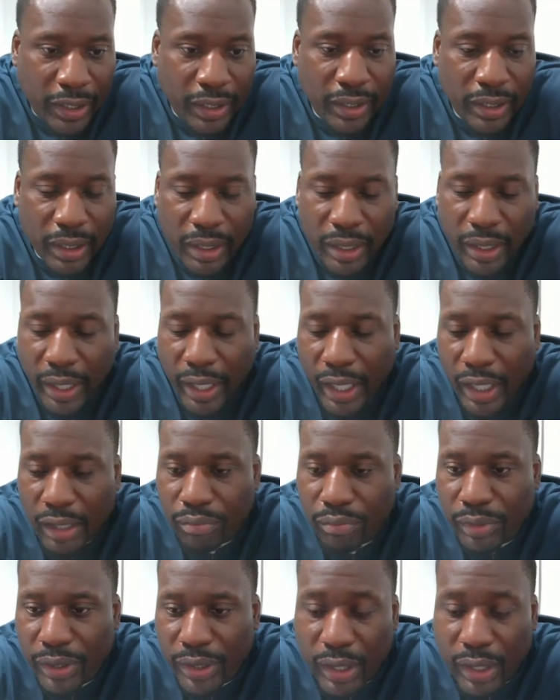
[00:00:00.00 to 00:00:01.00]
in the
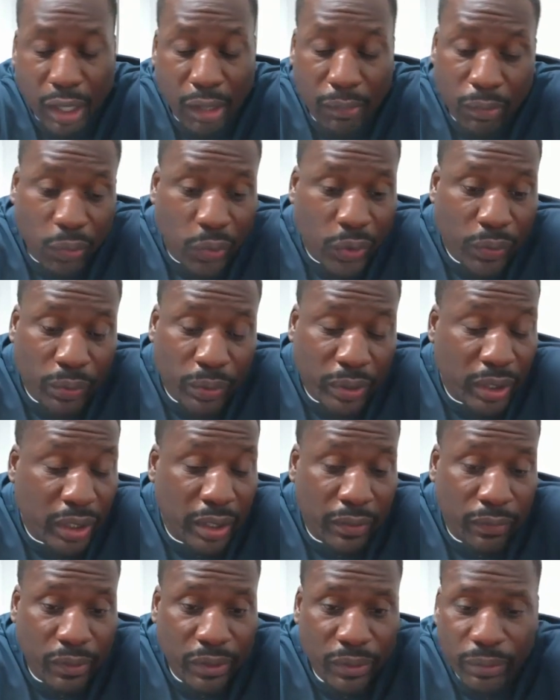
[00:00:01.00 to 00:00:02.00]
game. But we
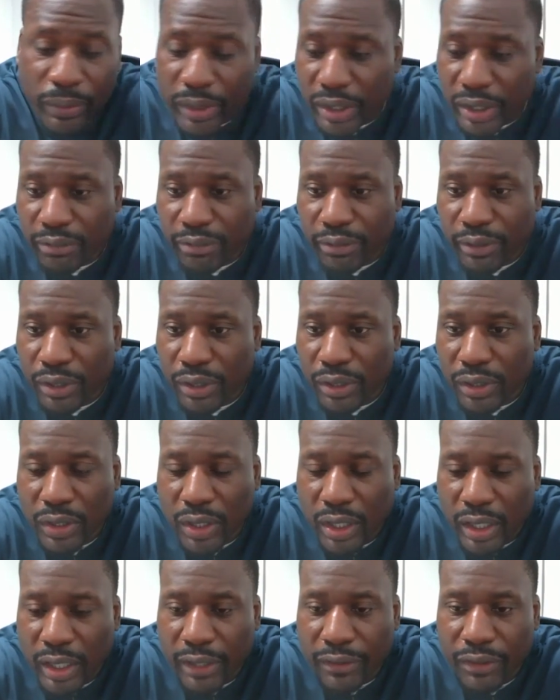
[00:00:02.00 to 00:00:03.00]
really
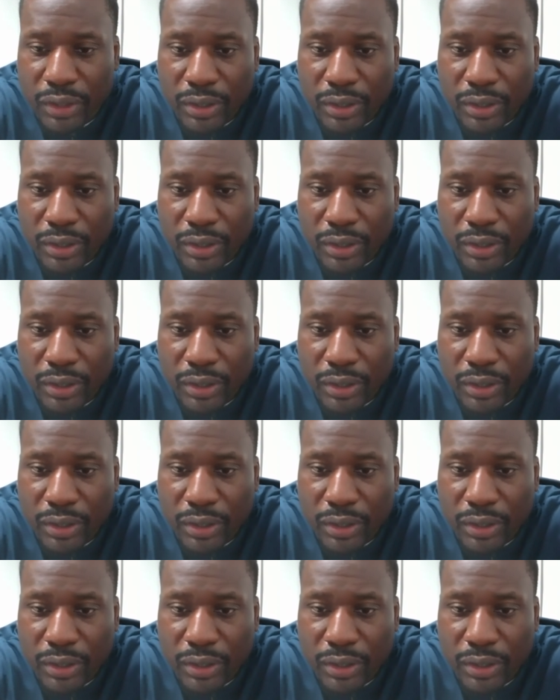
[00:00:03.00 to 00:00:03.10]
feel